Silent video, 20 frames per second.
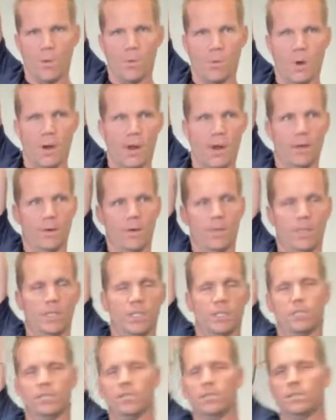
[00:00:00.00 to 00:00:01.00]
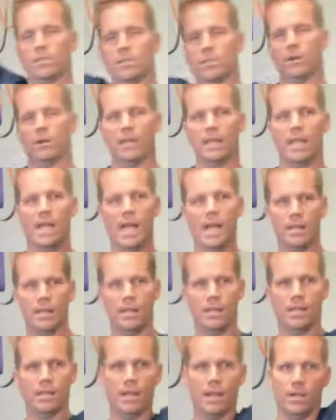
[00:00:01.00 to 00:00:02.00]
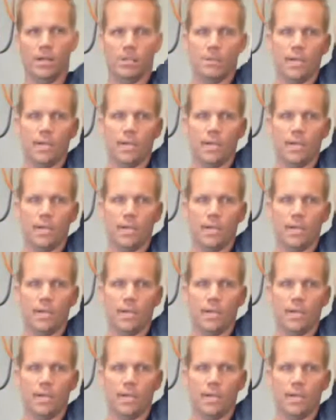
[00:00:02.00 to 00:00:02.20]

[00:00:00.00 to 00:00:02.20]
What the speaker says: where we just go to that and there.